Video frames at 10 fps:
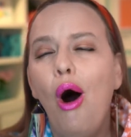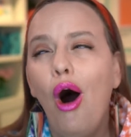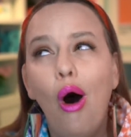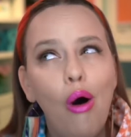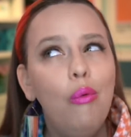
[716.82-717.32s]

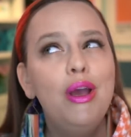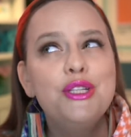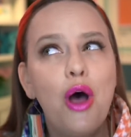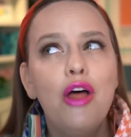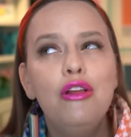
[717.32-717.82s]
always
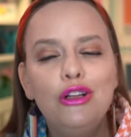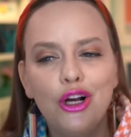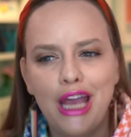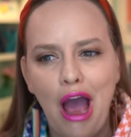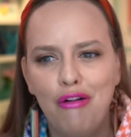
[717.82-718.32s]
on the
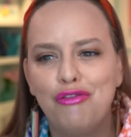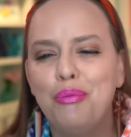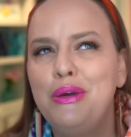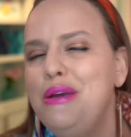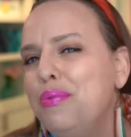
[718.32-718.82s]
lookout for
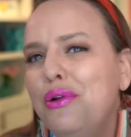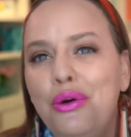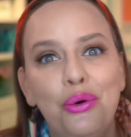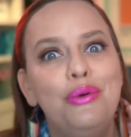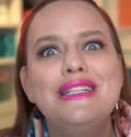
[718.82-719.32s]
people
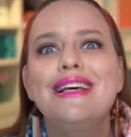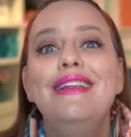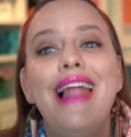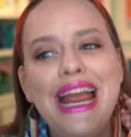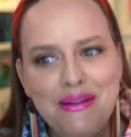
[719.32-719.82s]
who
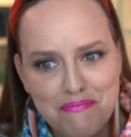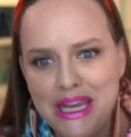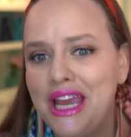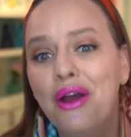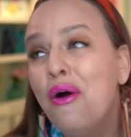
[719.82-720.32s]
delight
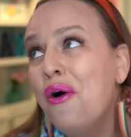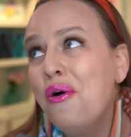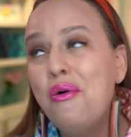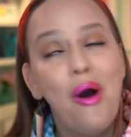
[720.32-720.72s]
me, who